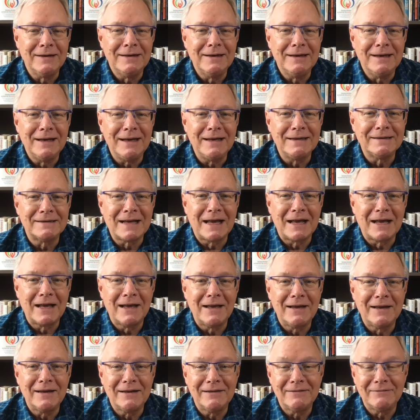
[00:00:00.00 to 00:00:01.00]
as
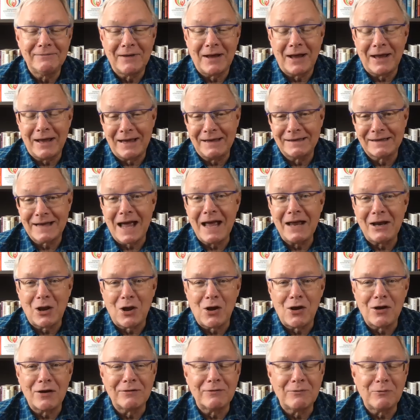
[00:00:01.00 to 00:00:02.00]
I
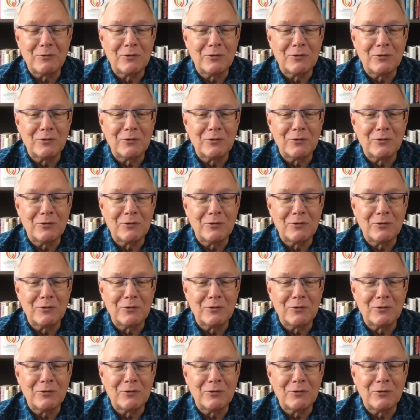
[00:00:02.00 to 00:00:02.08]
long